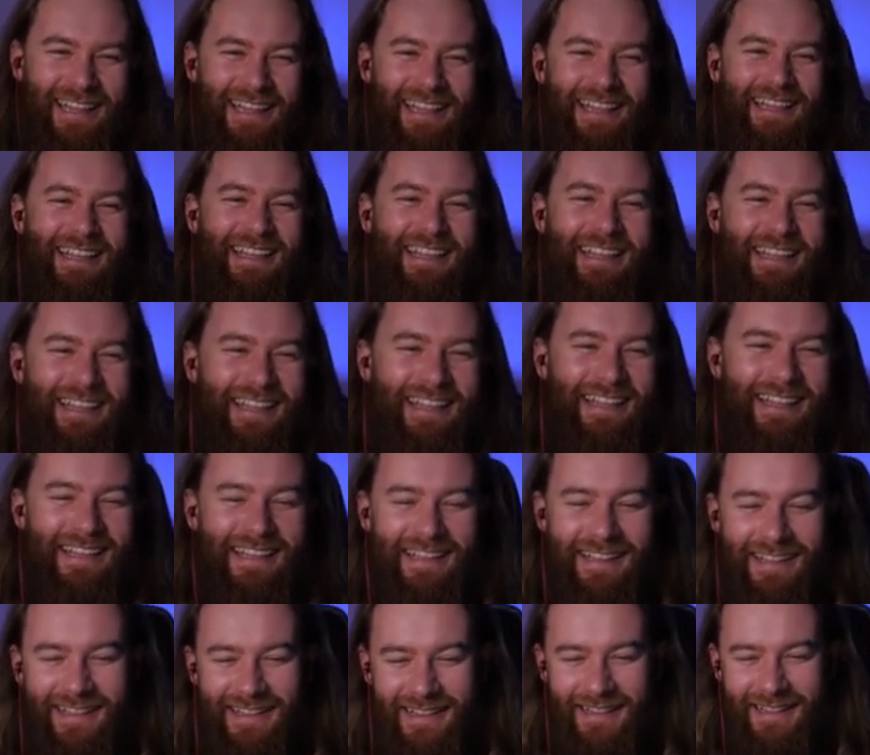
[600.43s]

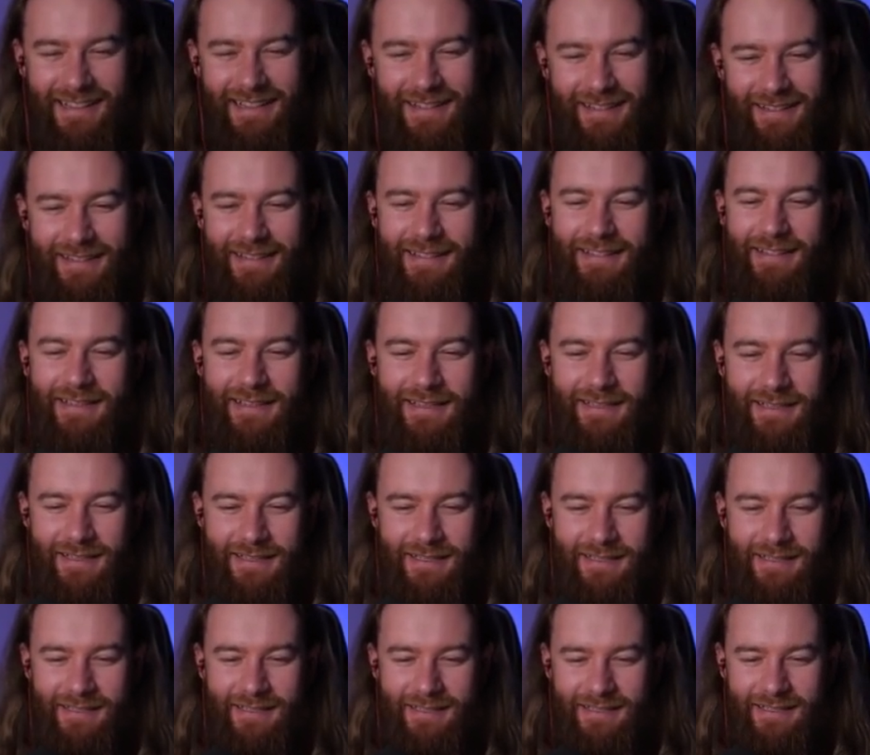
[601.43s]

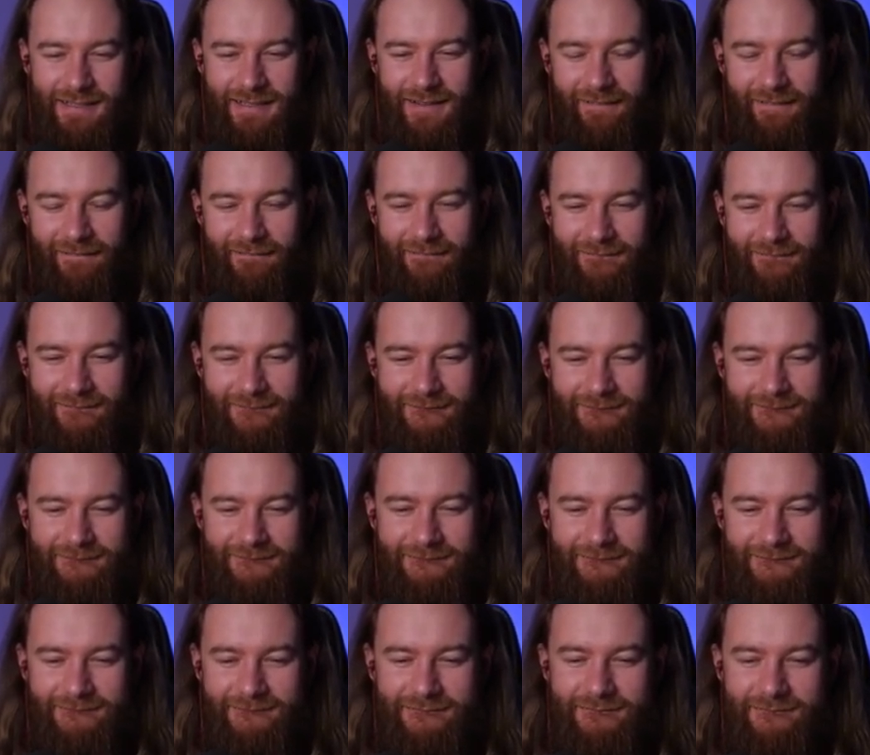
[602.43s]

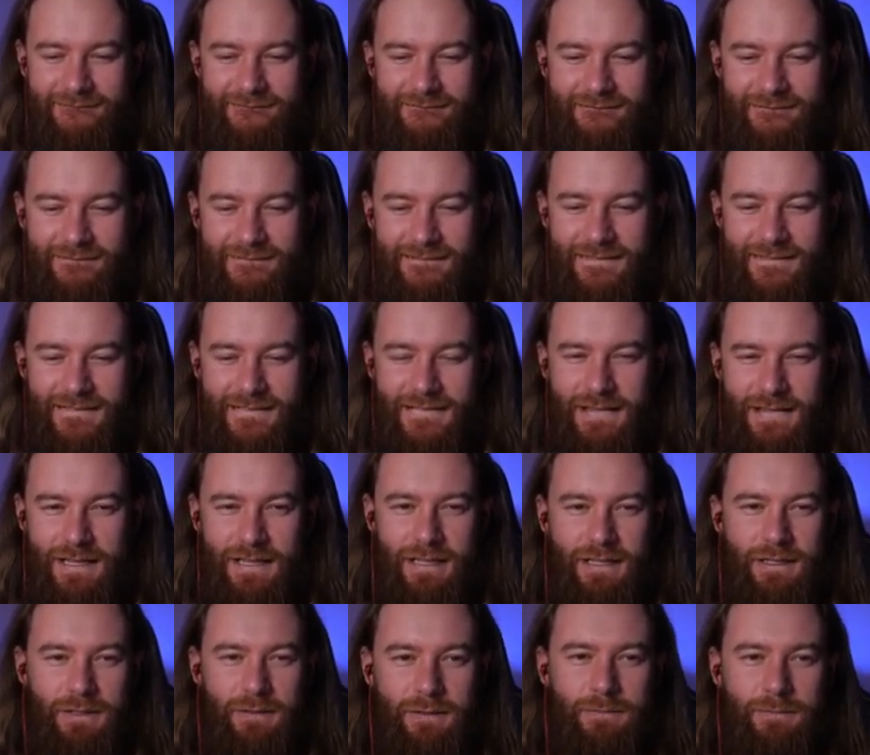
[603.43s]

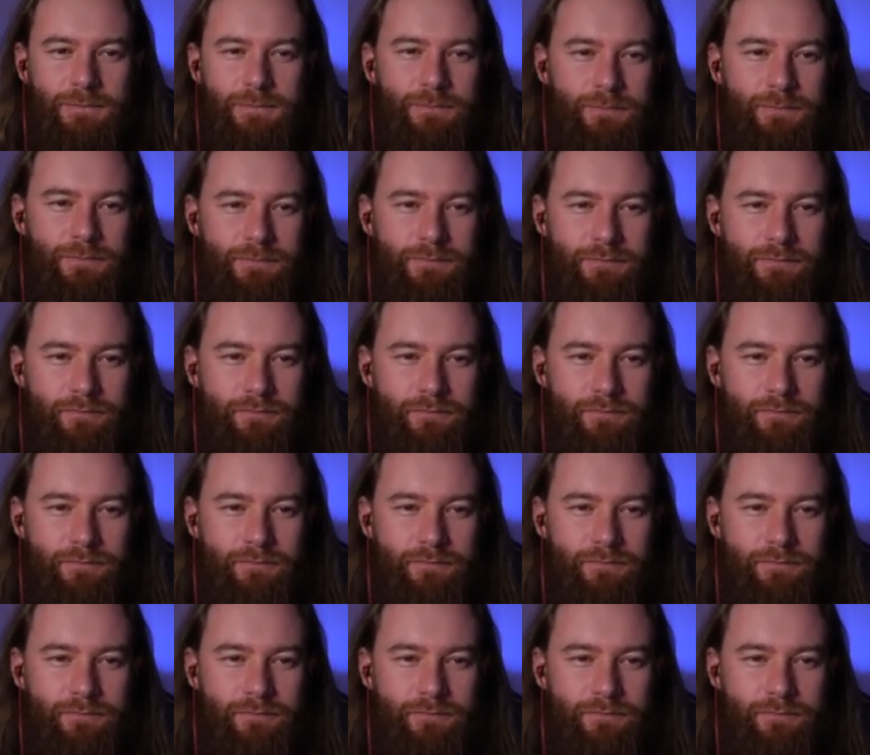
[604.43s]
(not speaking)